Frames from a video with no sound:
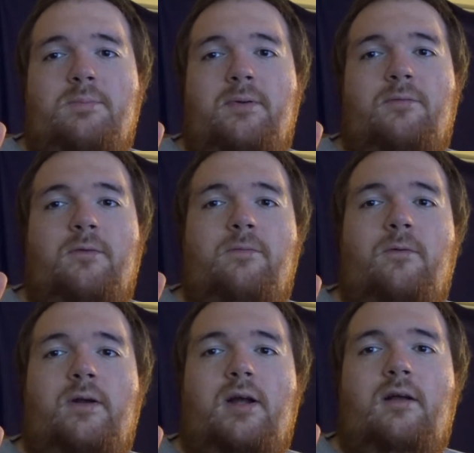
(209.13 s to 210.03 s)
but for
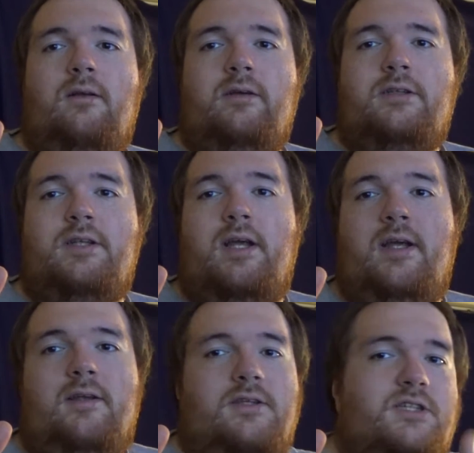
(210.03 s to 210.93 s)
four dollars,
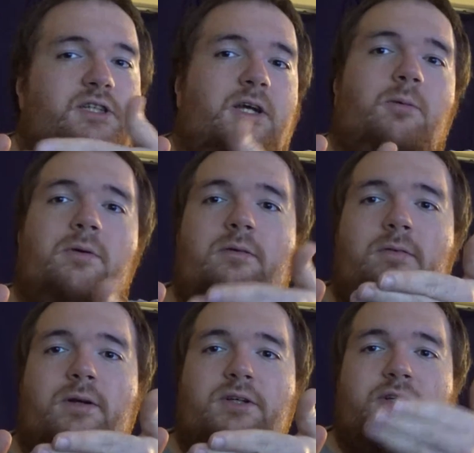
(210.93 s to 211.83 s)
the steelbook
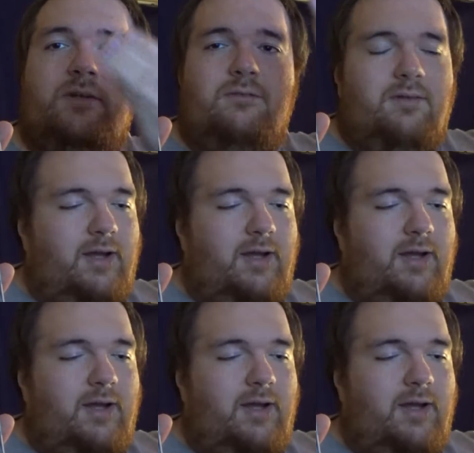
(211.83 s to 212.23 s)
version,